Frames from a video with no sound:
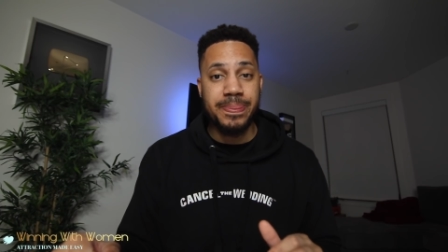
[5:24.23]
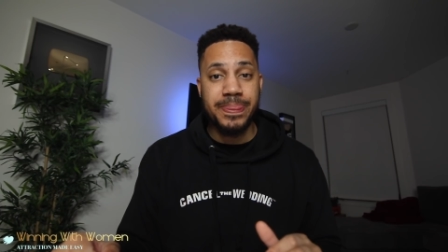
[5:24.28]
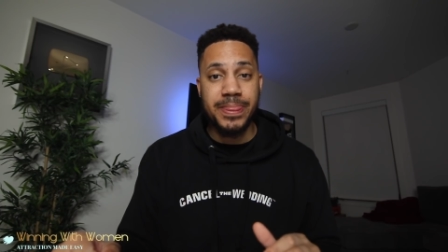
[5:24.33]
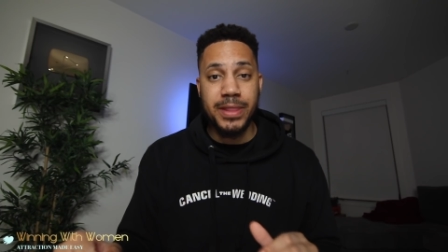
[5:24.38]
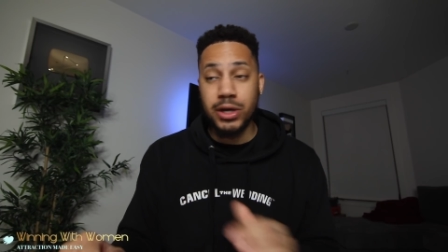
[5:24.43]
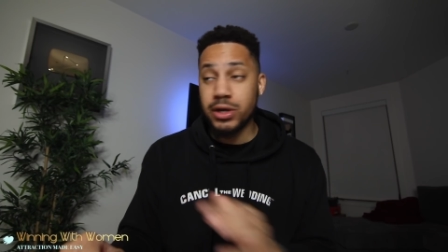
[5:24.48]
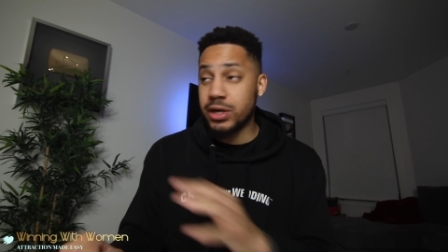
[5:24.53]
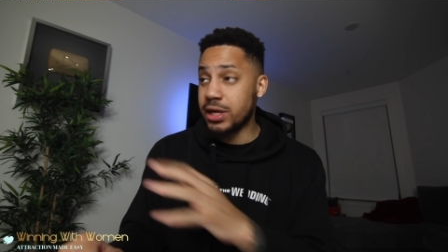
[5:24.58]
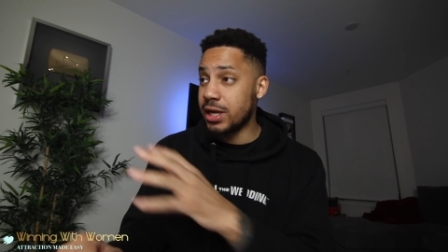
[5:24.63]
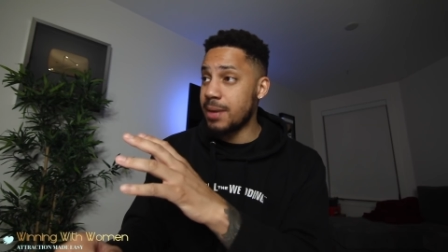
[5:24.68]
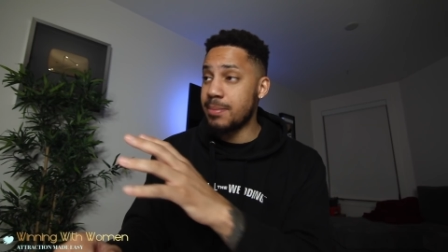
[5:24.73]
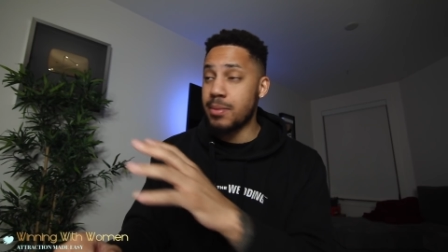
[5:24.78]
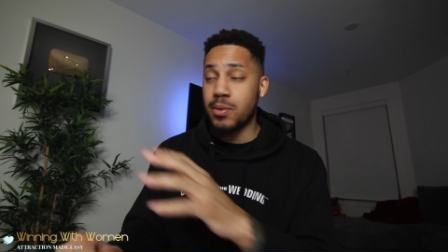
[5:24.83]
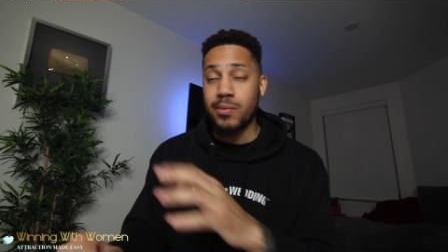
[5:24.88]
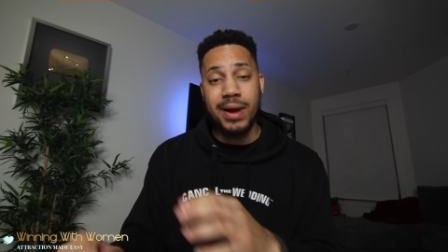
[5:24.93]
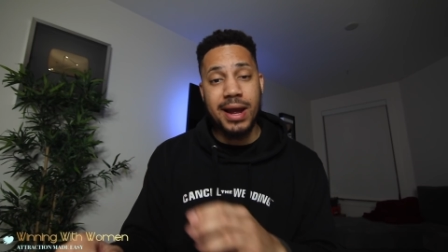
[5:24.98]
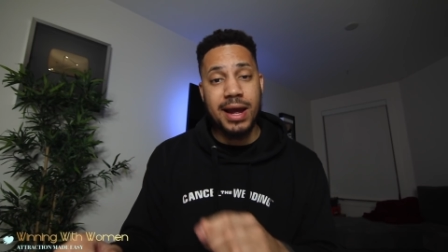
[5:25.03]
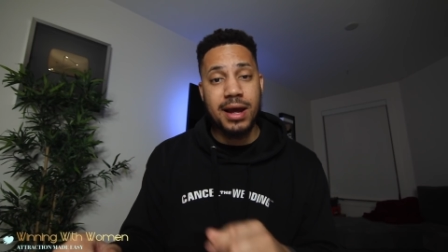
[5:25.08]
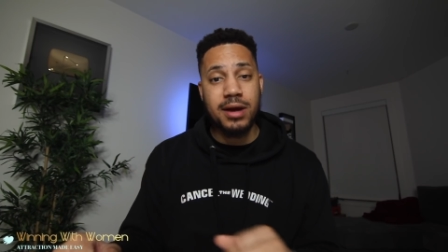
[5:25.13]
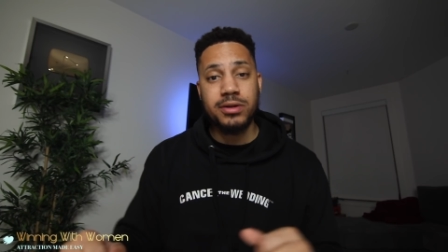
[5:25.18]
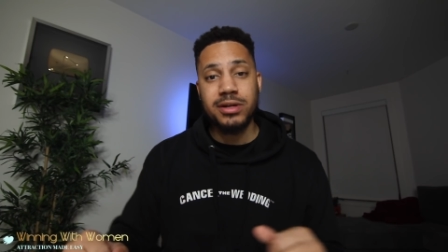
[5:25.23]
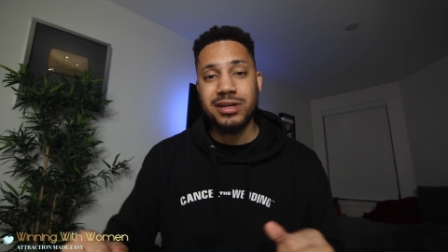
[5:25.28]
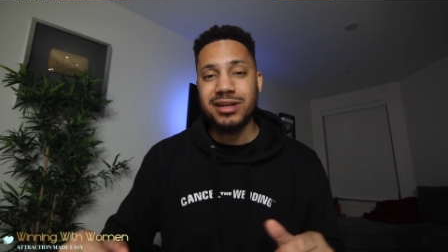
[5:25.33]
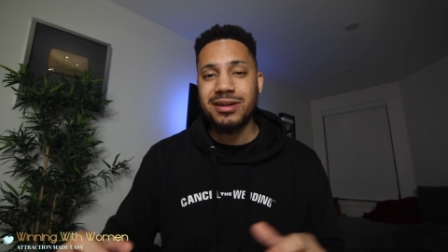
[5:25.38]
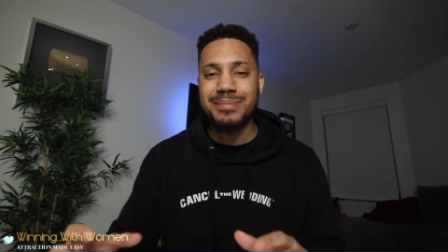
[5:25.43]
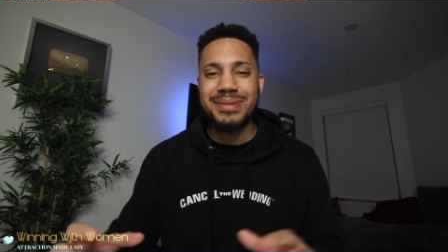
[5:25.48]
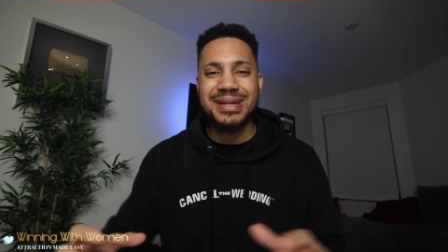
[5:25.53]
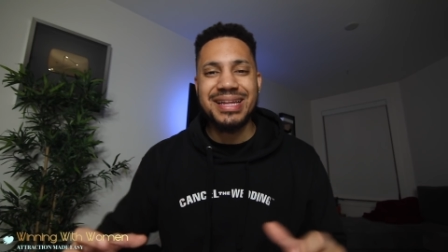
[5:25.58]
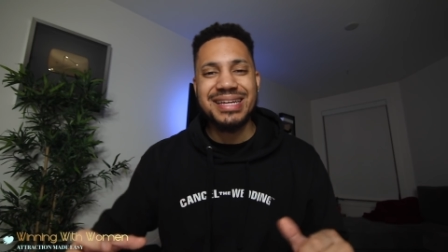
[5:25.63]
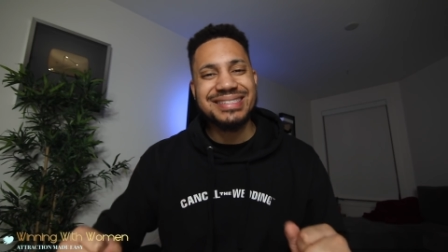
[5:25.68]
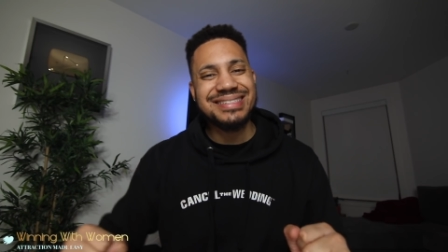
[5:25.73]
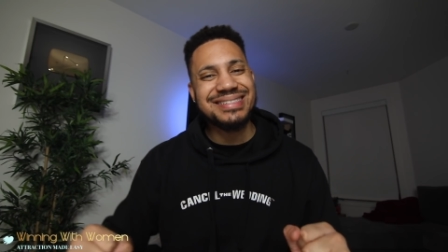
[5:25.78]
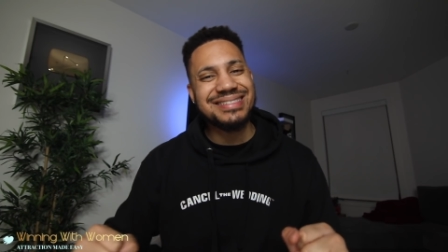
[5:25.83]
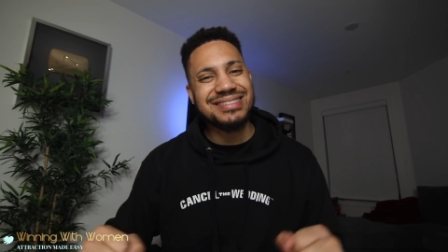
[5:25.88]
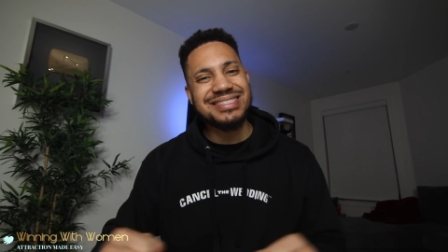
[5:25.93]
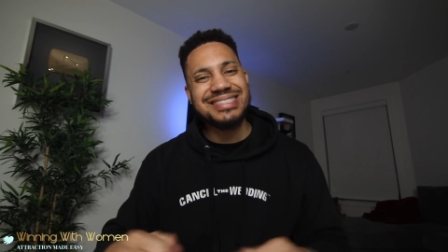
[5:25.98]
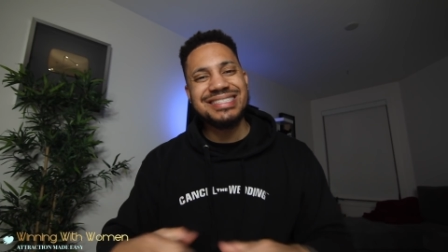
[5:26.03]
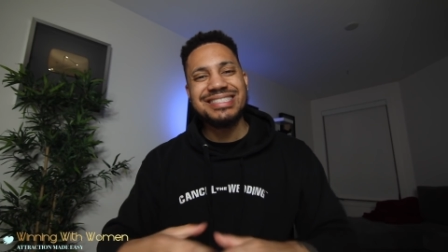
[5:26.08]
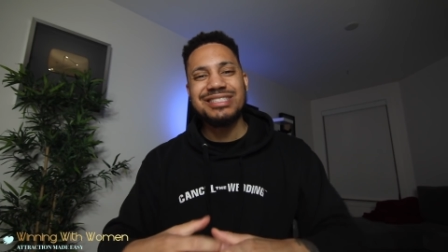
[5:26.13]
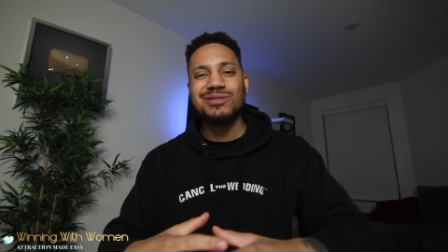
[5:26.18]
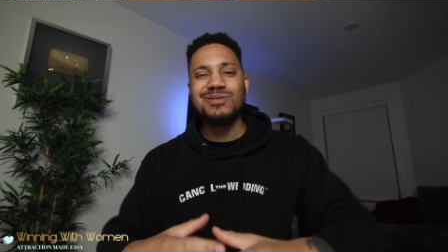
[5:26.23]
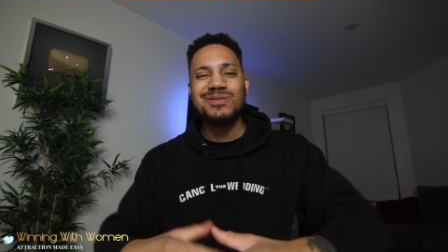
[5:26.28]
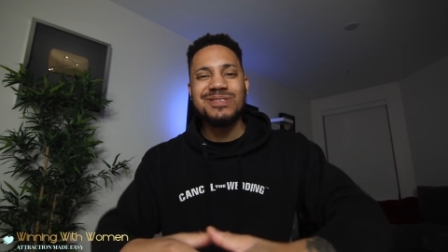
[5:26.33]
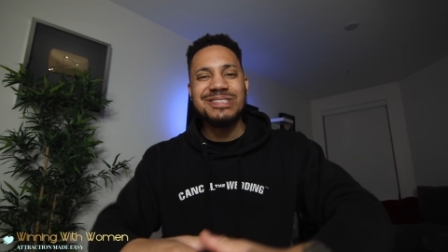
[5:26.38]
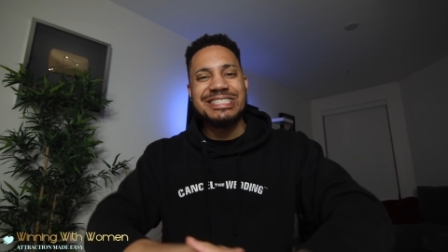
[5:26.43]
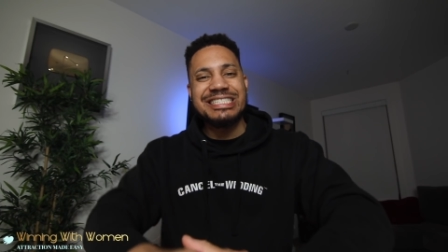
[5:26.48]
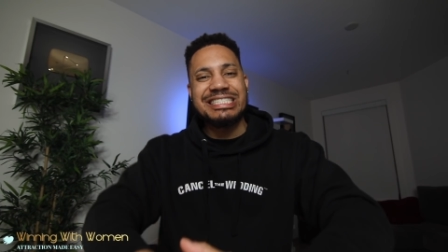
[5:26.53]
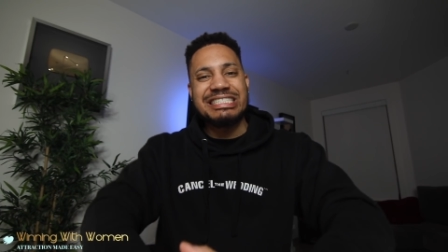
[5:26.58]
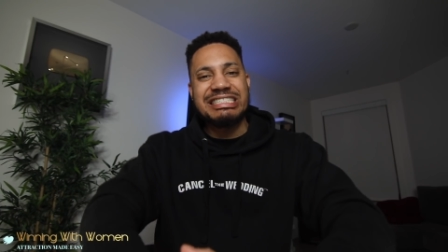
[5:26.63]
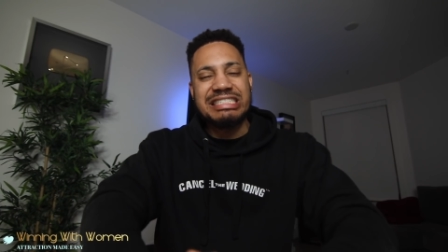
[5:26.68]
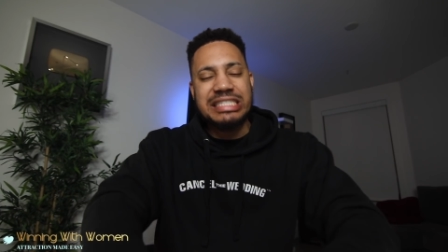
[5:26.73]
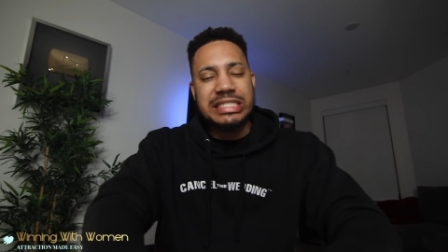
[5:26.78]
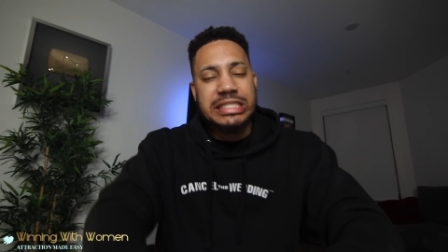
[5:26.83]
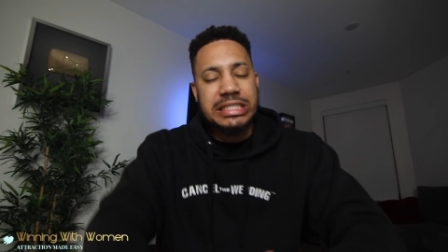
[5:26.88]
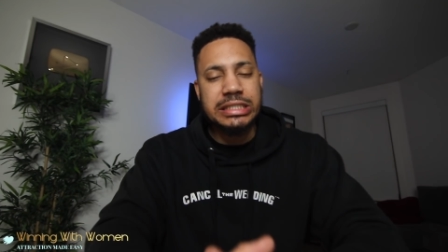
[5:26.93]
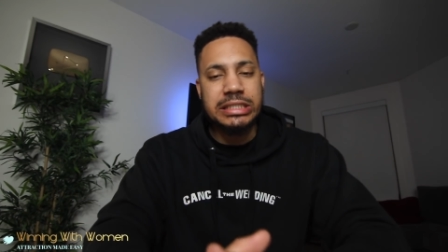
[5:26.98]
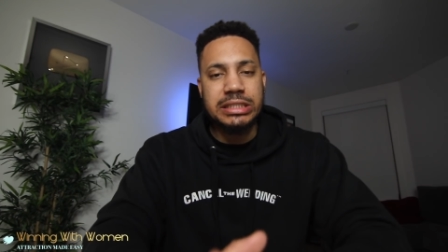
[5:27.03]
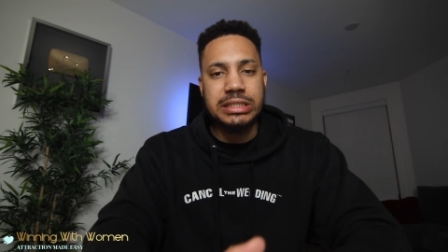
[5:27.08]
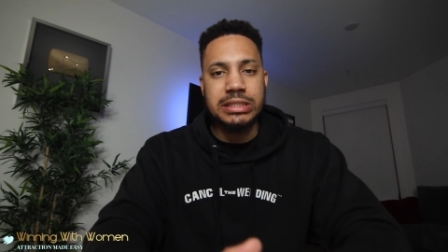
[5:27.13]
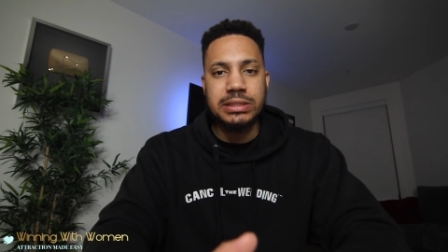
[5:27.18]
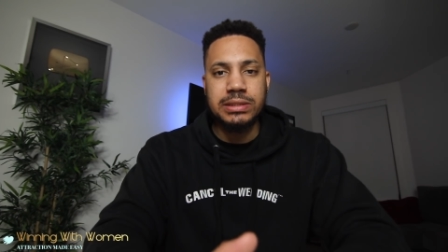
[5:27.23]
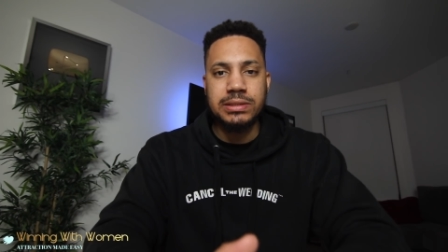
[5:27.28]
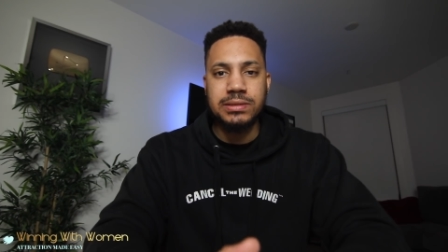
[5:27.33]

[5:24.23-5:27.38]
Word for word: They're gonna come around, they're gonna be like, oh, he's doing his thing.